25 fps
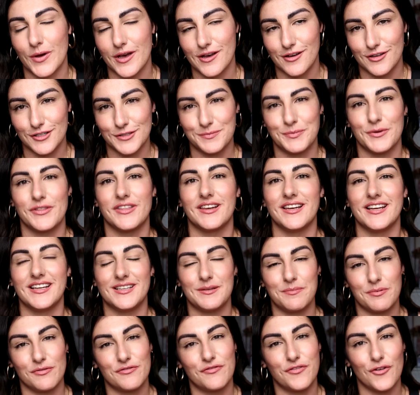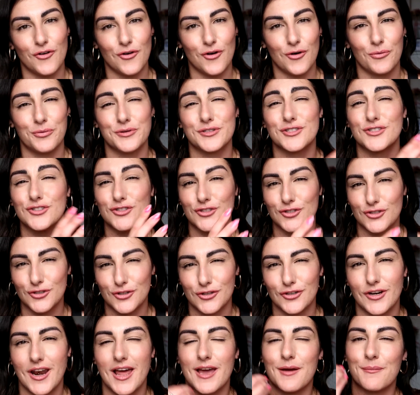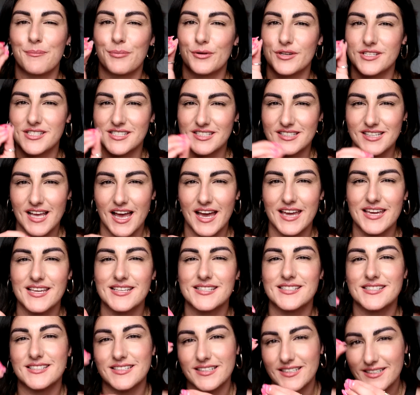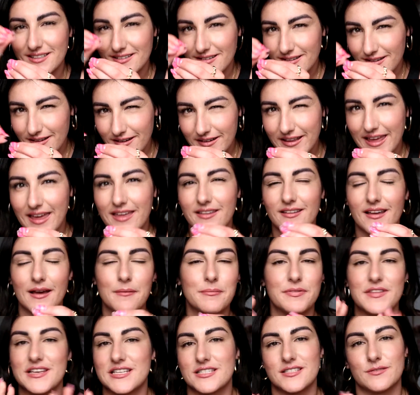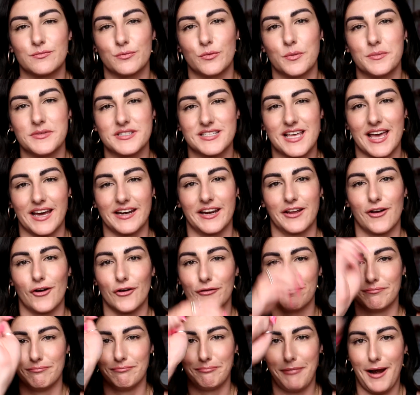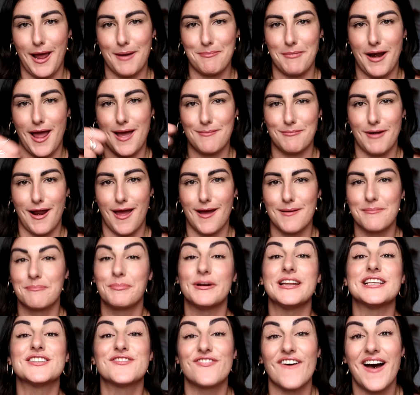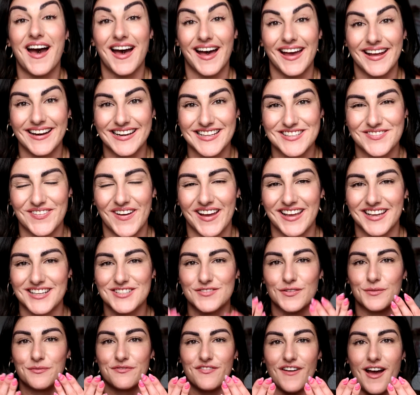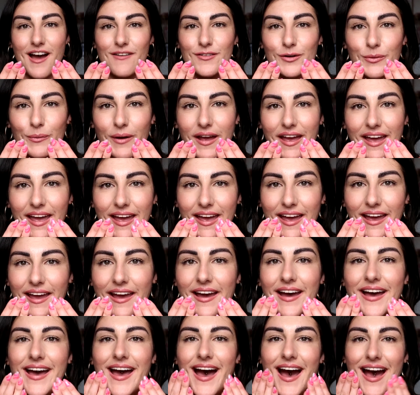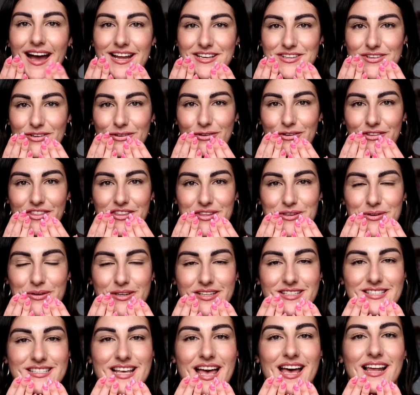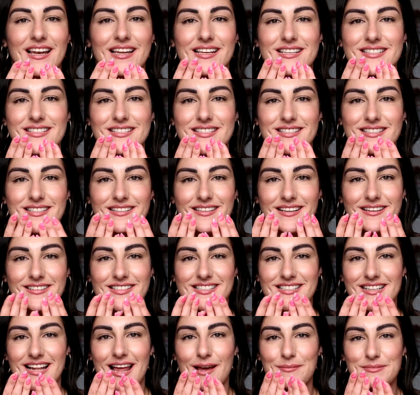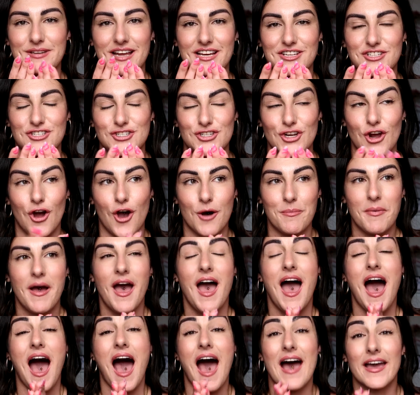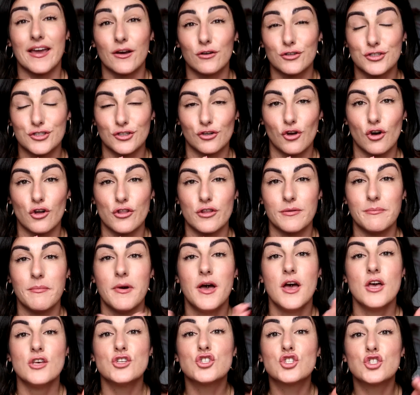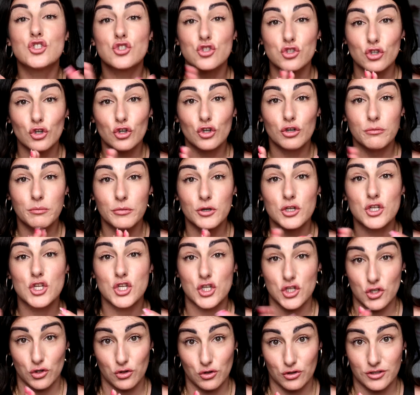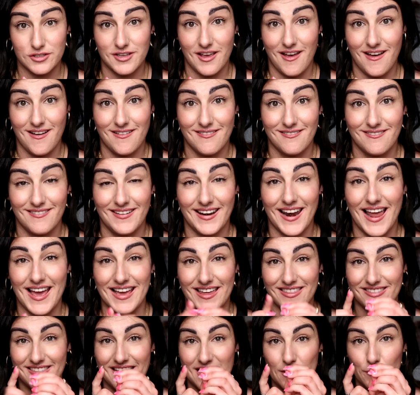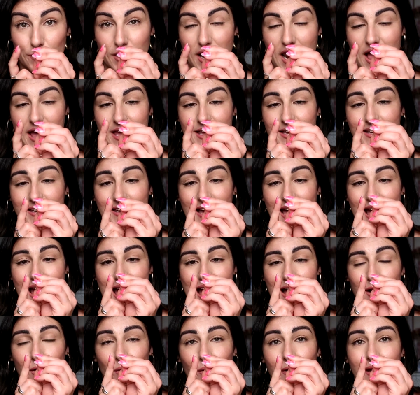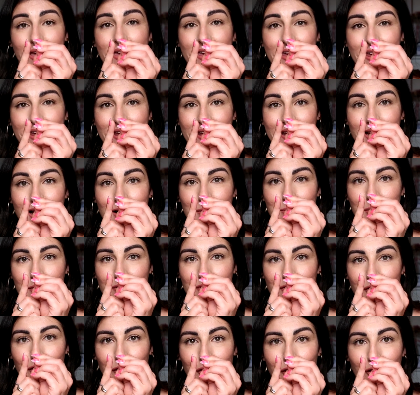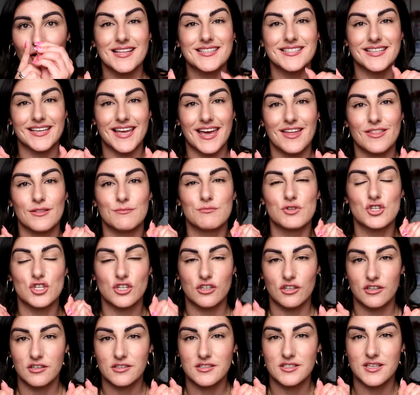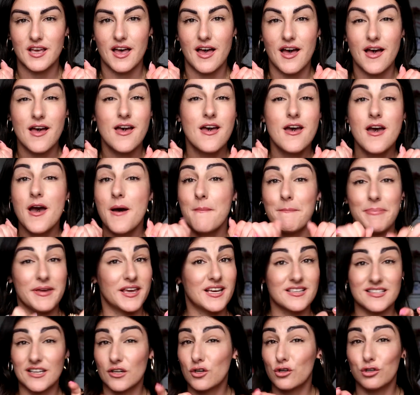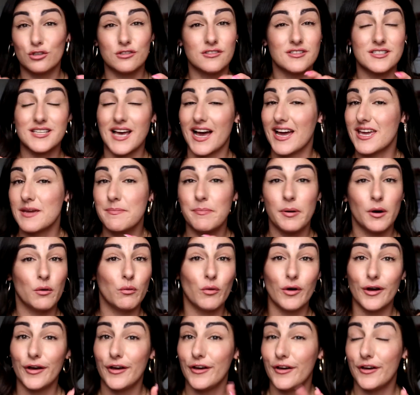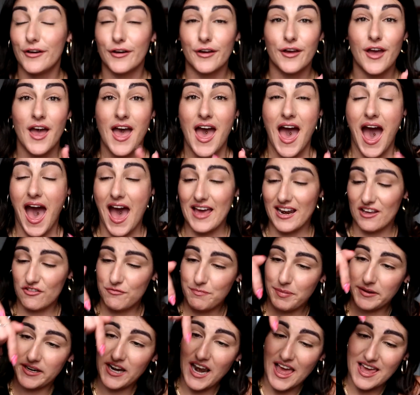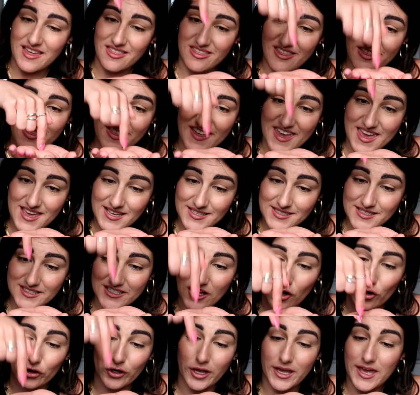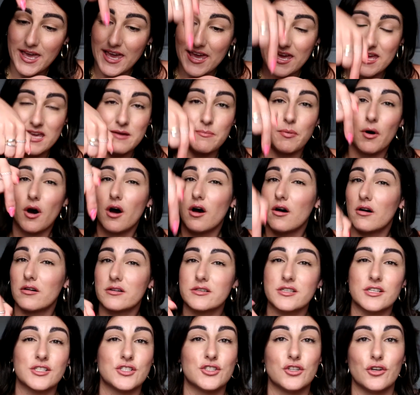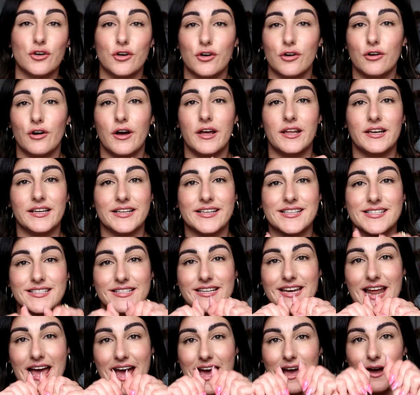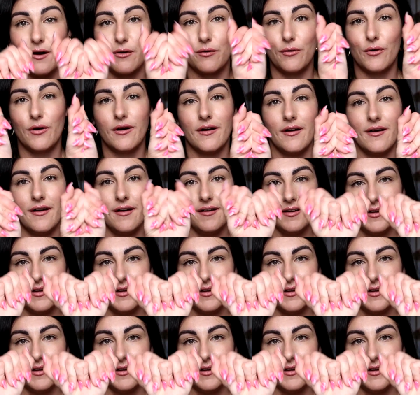swirls, but the lady before was so, like, precise, and this woman's kind of gone blah, blah, blah. But it's fine. It's fine, because from far away, I don't think you can tell it's a slapdash job. I also got them so much shorter. Like, they were, like, out here before. I had to get them shorter because I couldn't type at work, and I've been like this on a keyboard, so at least now